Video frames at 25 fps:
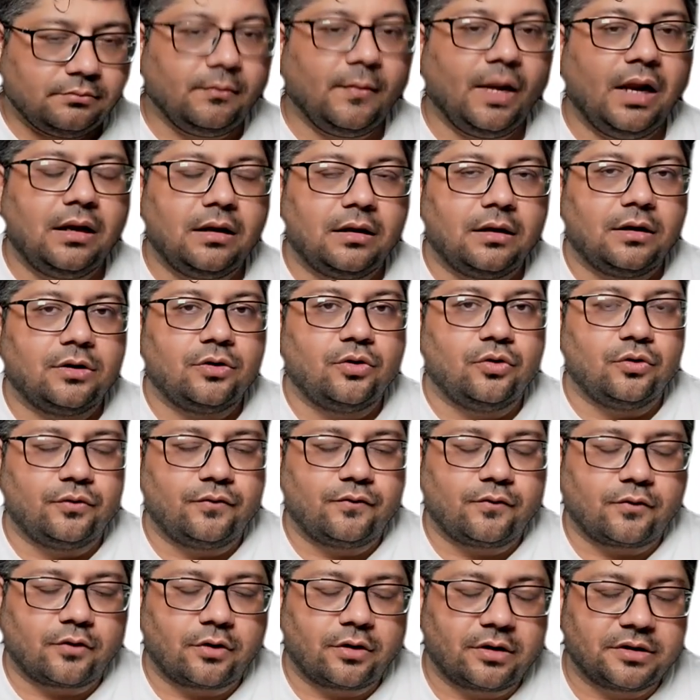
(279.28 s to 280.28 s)
go
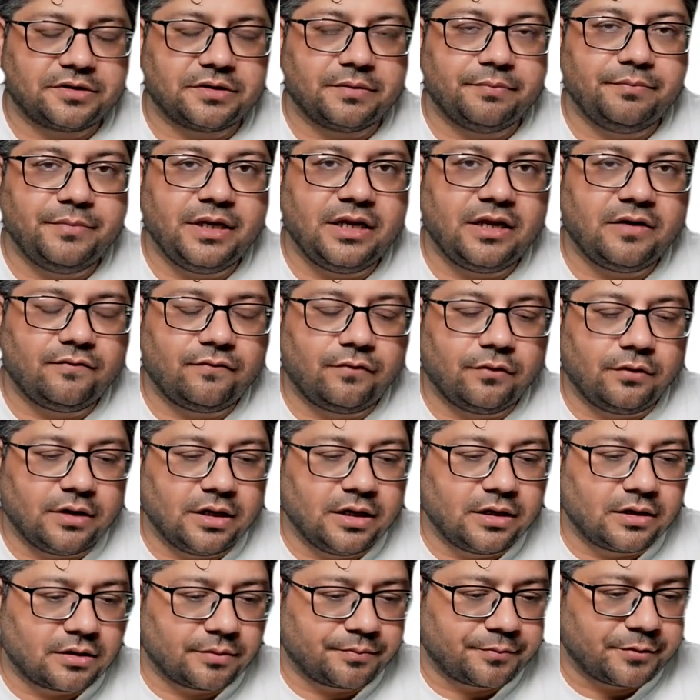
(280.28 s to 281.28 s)
for some meaningful
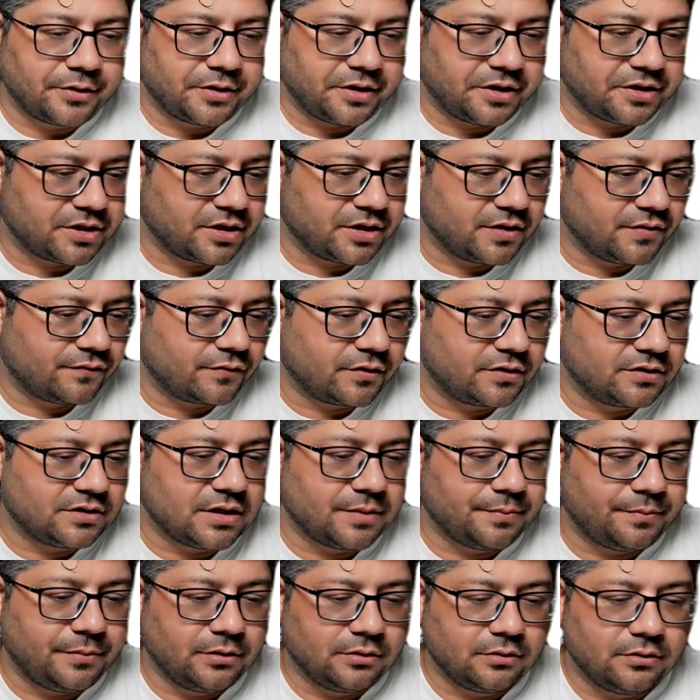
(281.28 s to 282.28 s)
interpretation. For
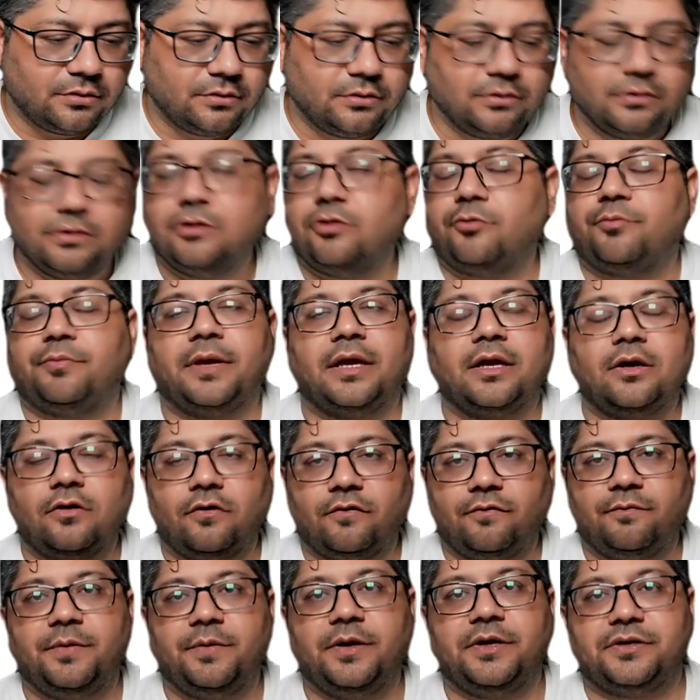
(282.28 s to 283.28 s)
example, grouping
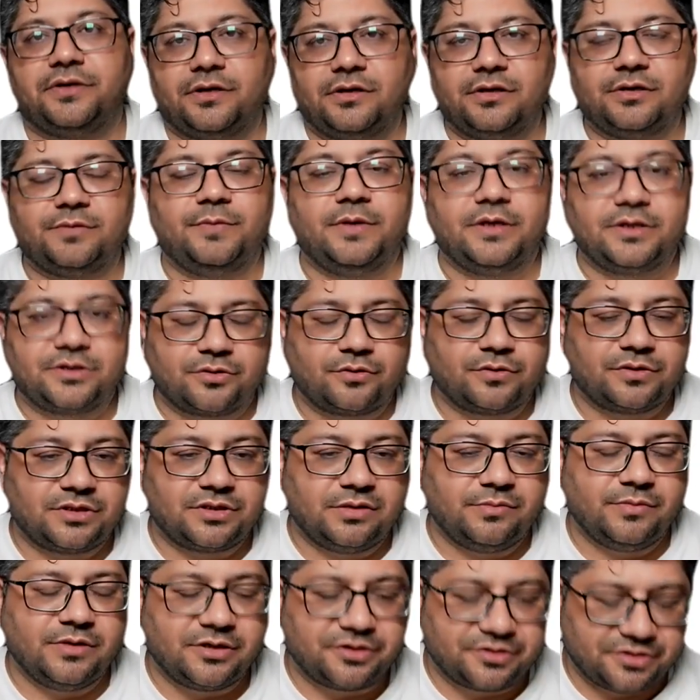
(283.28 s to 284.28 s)
of patients based on
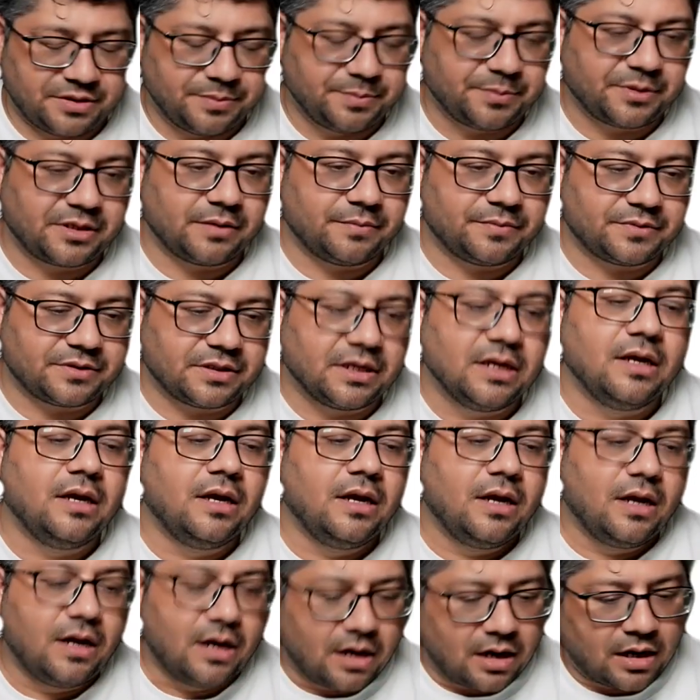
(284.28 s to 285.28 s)
similar symptoms,
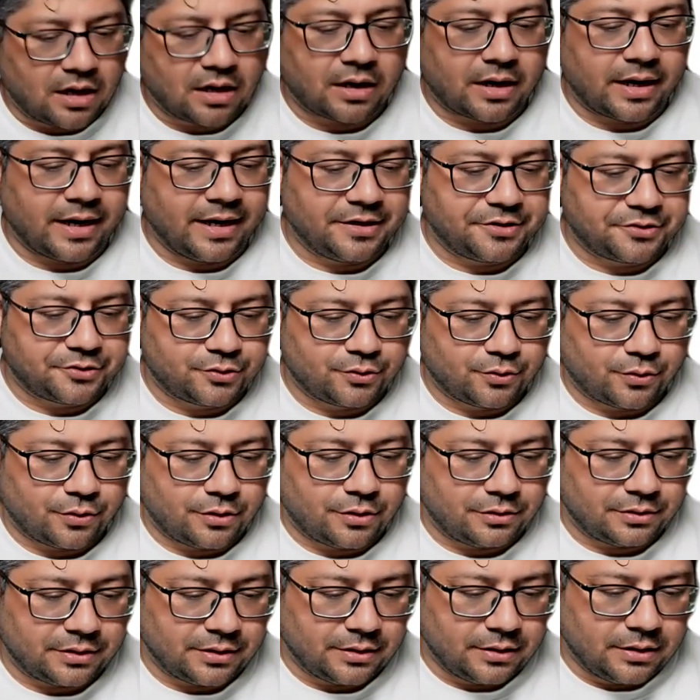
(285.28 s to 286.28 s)
and
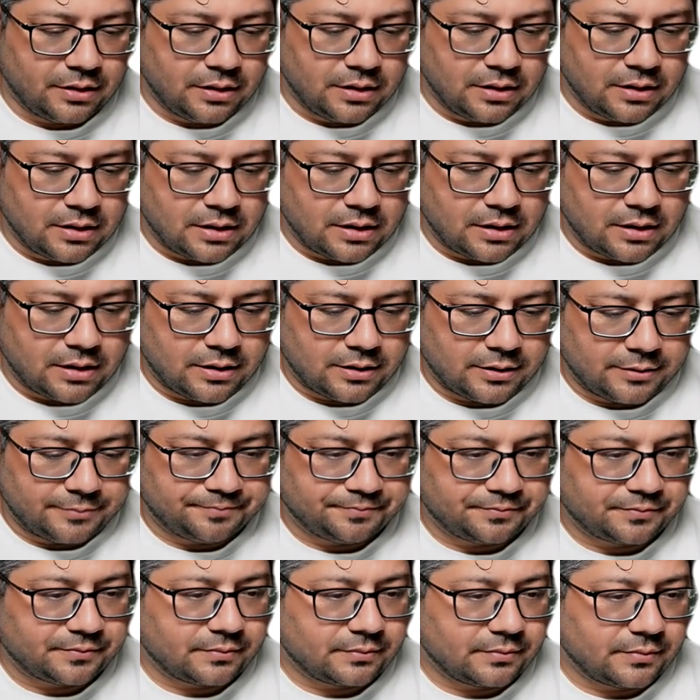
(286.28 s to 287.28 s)
so on.
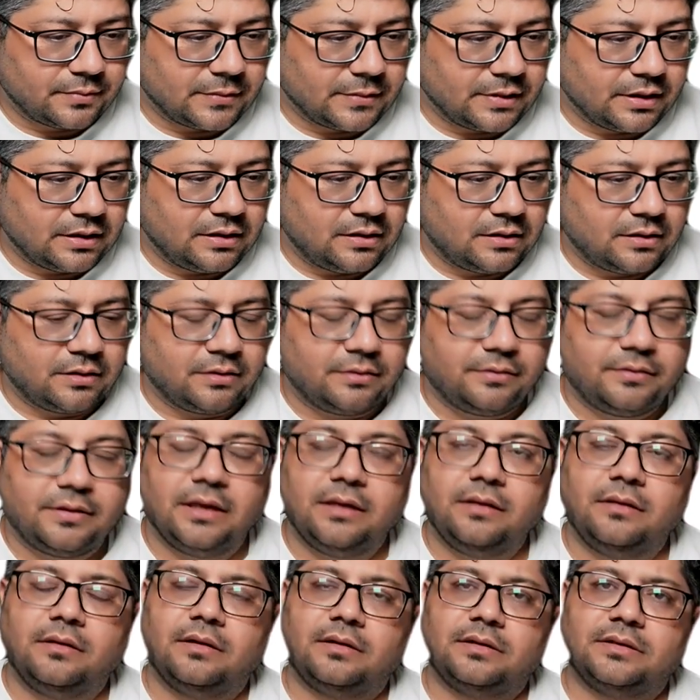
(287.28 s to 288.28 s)

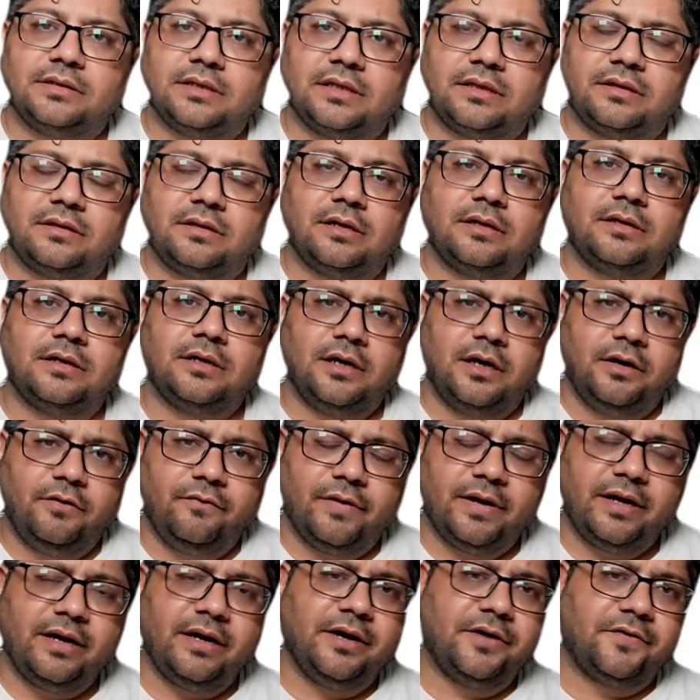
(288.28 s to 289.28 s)
Then there's a third
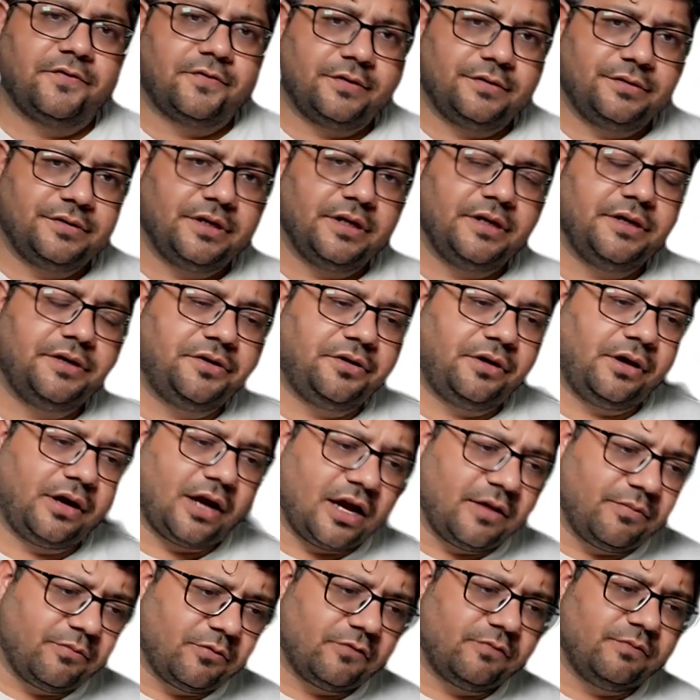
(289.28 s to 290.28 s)
very interesting
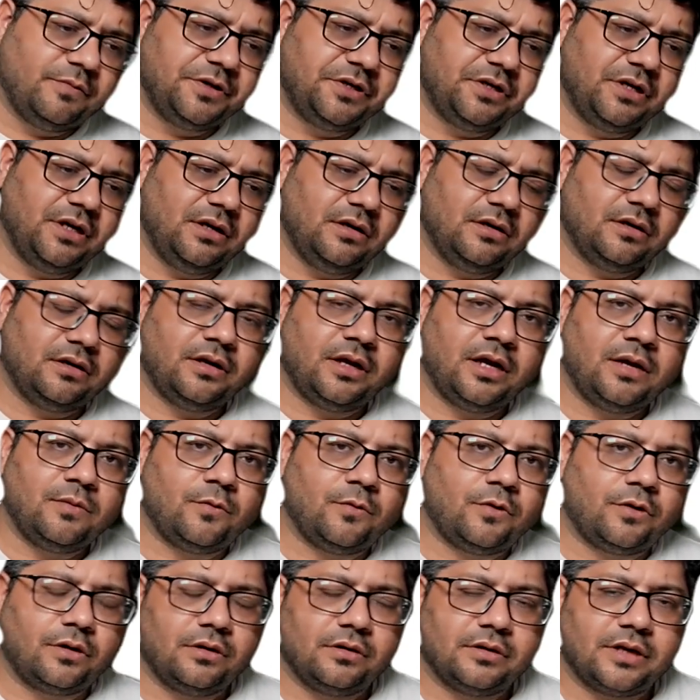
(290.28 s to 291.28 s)
type of machine learning
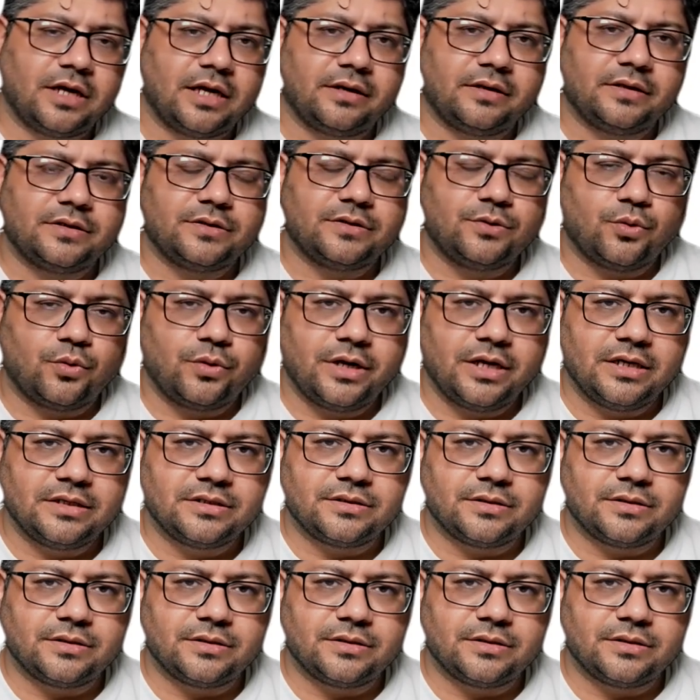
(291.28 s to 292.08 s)
model that is known as